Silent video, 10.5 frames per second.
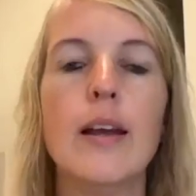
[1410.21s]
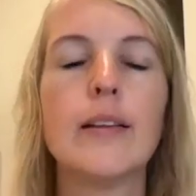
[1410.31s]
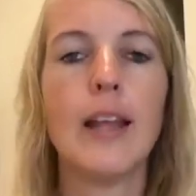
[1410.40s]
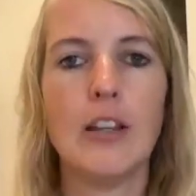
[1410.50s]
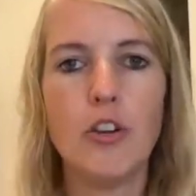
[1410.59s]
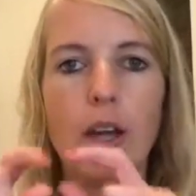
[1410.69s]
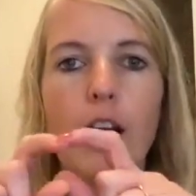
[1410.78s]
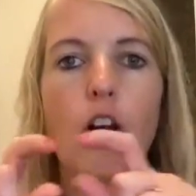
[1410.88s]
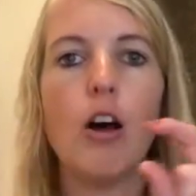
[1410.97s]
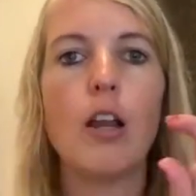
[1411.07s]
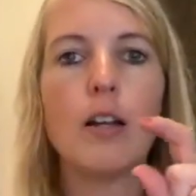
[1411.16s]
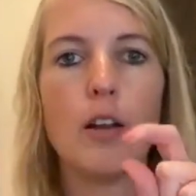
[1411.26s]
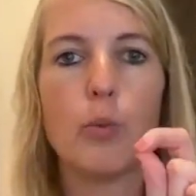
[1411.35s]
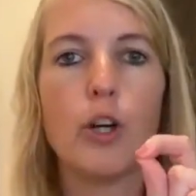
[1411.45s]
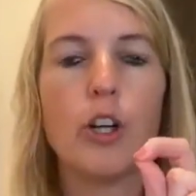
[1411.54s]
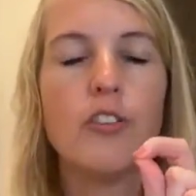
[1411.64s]
then you can color that
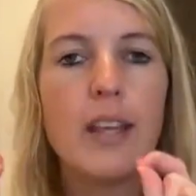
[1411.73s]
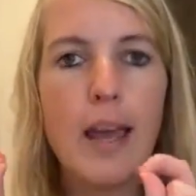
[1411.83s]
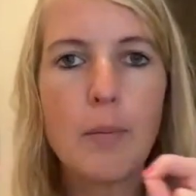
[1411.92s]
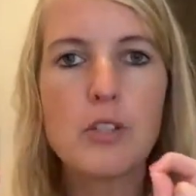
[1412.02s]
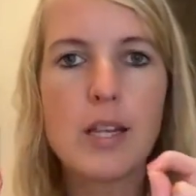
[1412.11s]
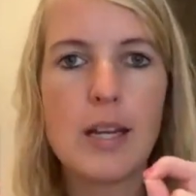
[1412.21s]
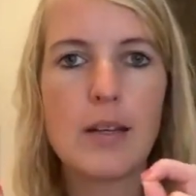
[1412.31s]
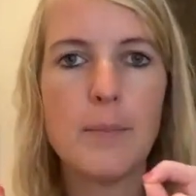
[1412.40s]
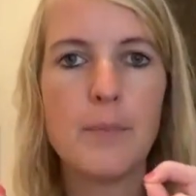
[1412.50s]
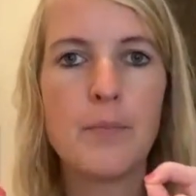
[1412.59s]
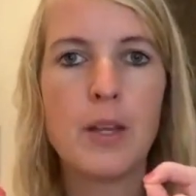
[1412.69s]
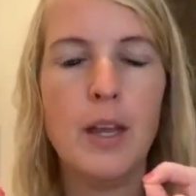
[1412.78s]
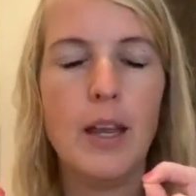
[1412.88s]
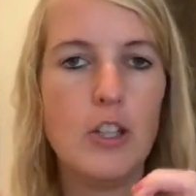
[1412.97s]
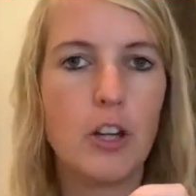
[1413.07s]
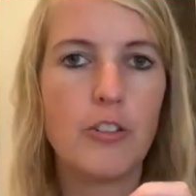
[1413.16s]
word DMs
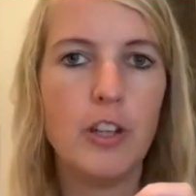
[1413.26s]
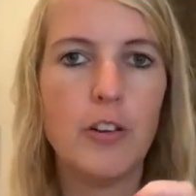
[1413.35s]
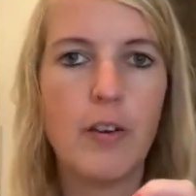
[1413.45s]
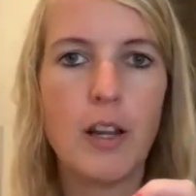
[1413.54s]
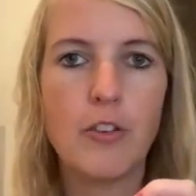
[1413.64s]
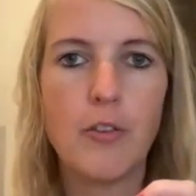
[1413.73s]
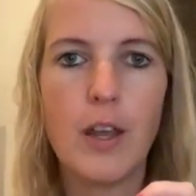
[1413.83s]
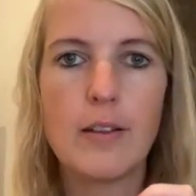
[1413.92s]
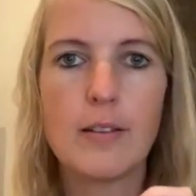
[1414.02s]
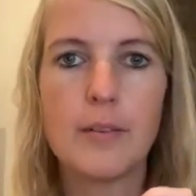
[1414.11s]
in your consideration phase.